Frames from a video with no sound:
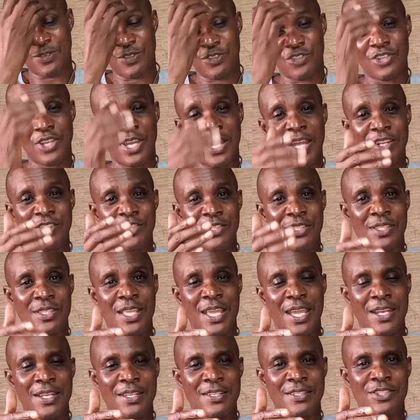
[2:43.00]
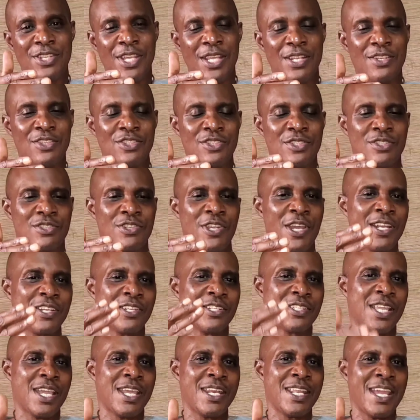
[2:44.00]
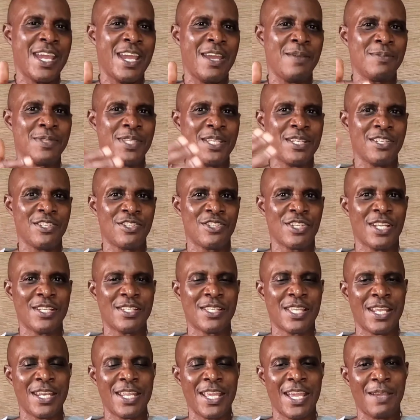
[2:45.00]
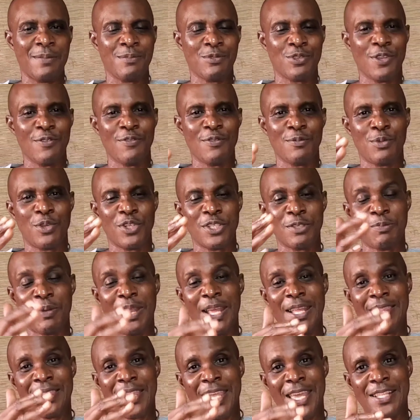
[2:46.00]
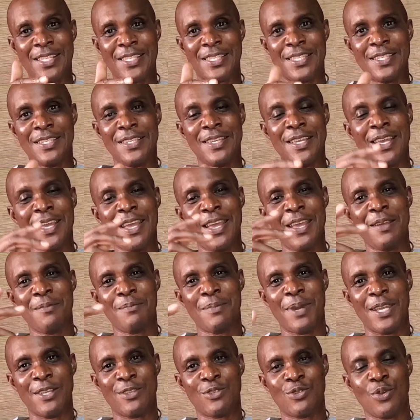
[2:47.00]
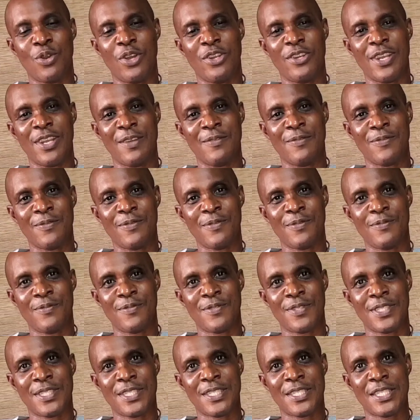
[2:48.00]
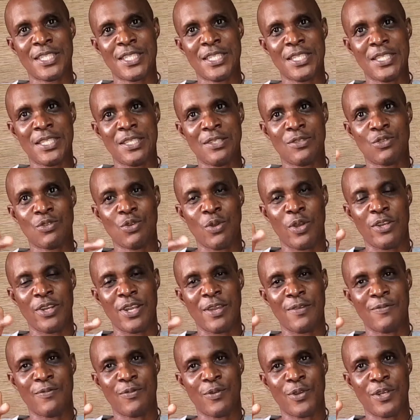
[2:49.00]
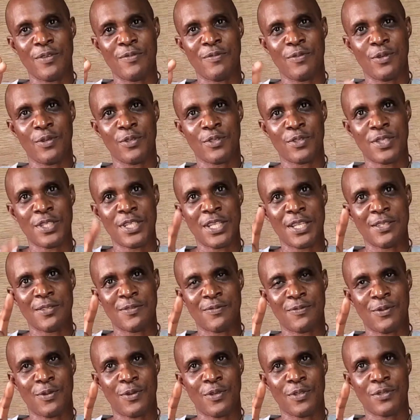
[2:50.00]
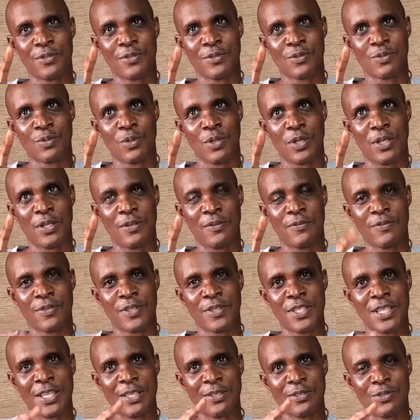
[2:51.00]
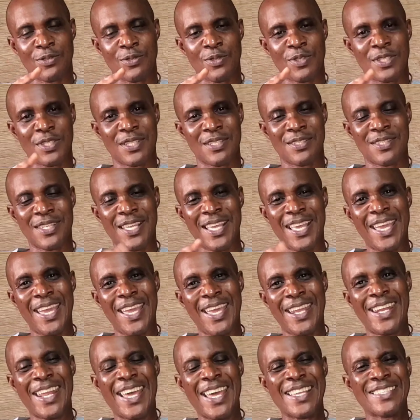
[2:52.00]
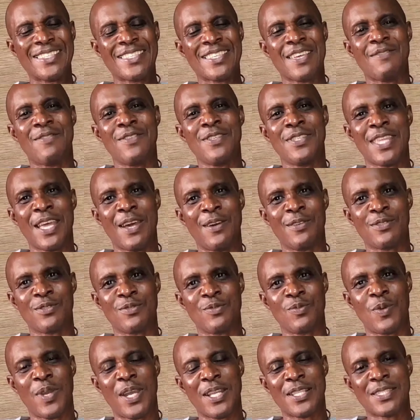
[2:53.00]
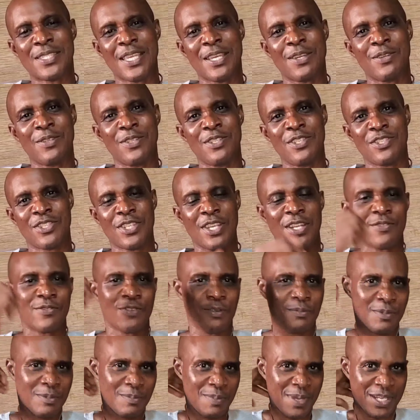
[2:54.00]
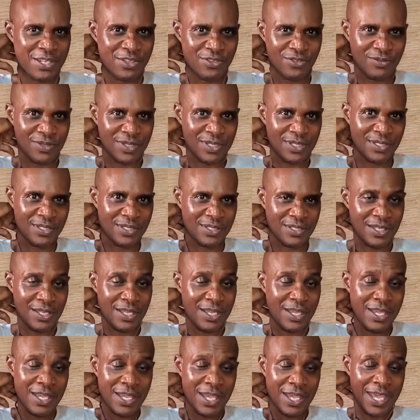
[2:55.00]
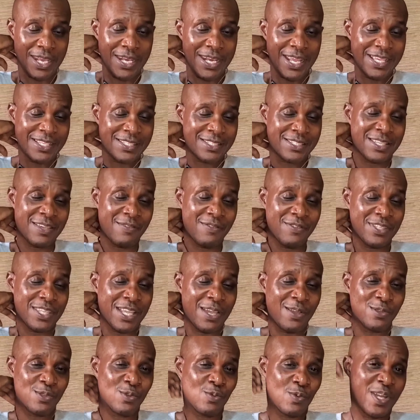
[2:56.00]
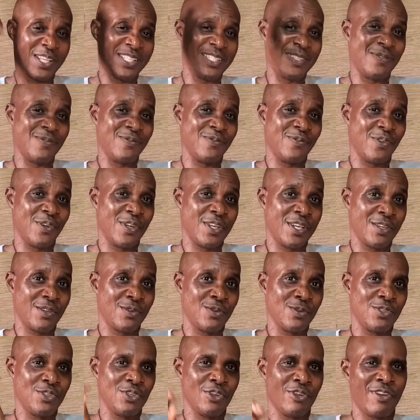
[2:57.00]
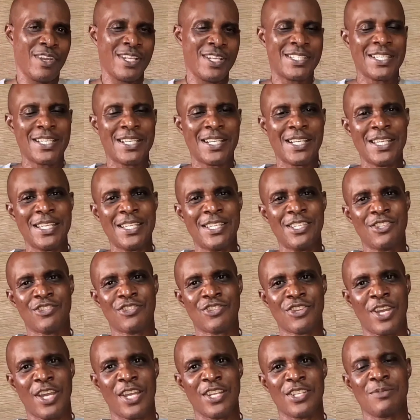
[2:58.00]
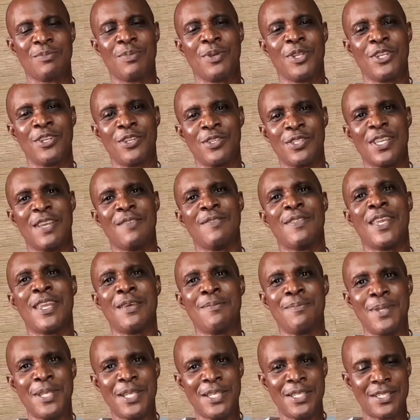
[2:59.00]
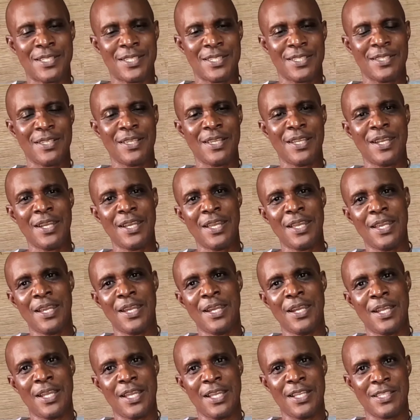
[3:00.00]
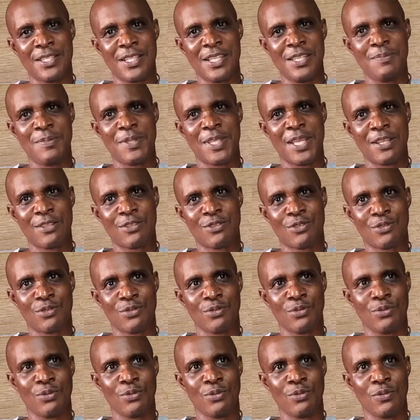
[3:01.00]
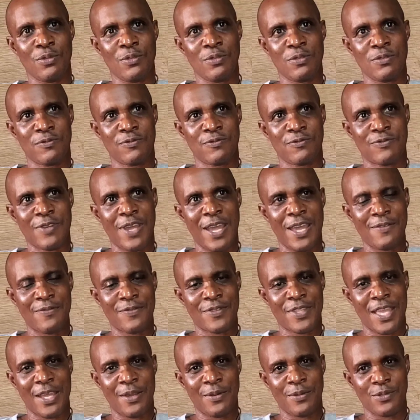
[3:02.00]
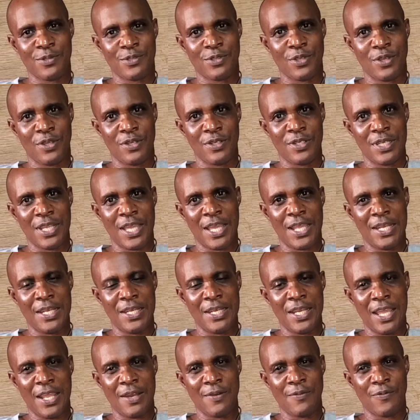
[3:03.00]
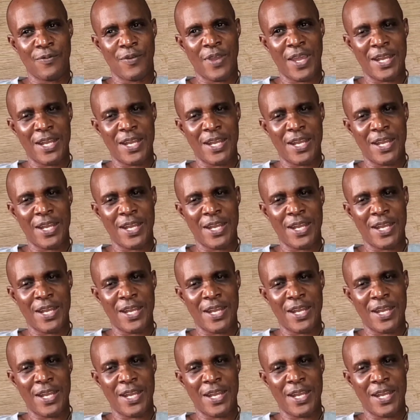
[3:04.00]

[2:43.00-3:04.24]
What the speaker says: to charge 30 amps and discharge 30 amps. So if you multiply 30 by 240 volts, 3 times 4, 12, 3 times 2, 6. That's 7,000 watts I could discharge from the batteries. And that 7,000 watts inverter could theoretically discharge, but it doesn't have that ability. It's limited to 5,000, and then for